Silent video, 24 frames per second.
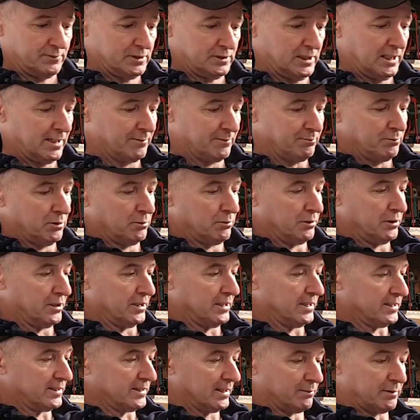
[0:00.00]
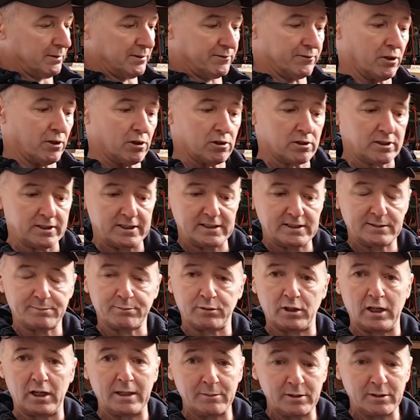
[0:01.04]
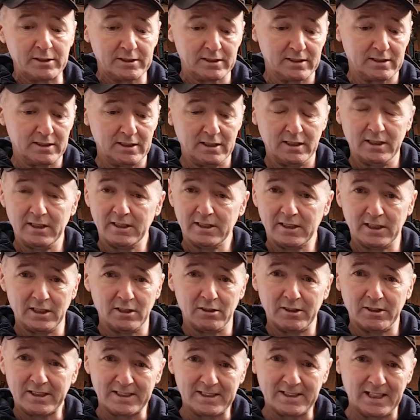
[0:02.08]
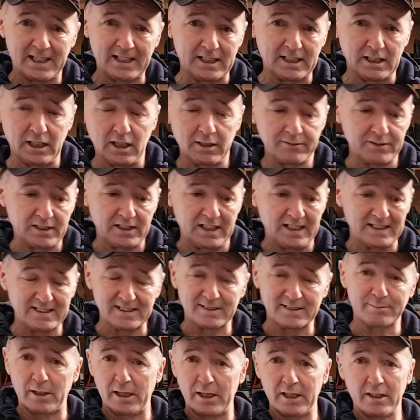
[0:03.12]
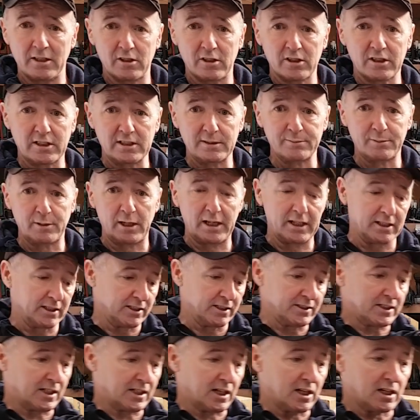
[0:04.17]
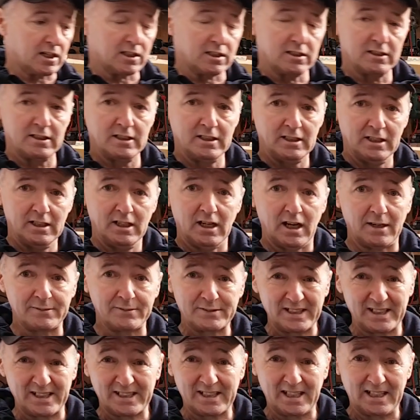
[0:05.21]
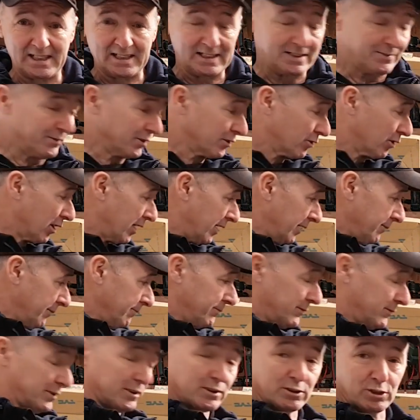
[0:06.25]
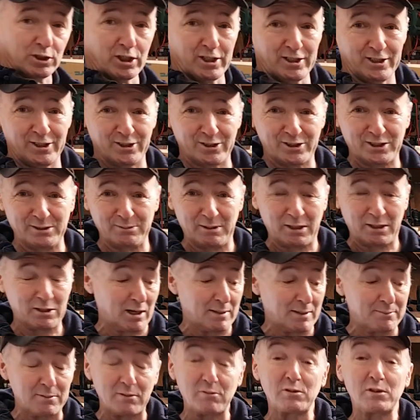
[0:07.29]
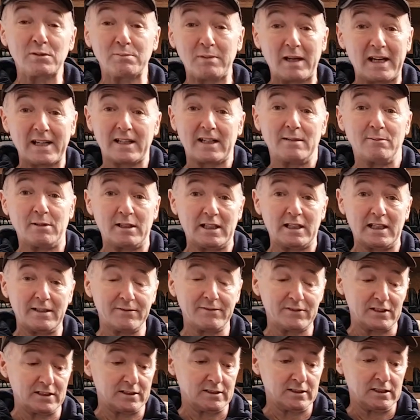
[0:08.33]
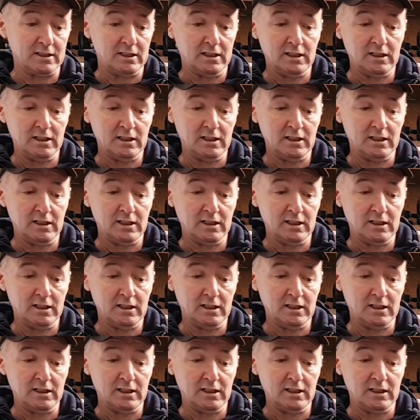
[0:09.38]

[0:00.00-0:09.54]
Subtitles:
I haven't put one of these on before, it's primered. You know, I could take it off again to spray it, or I could spray it on the car. Obviously I can't leave it grey, it looks a bit crap. If it was black, I might have left it.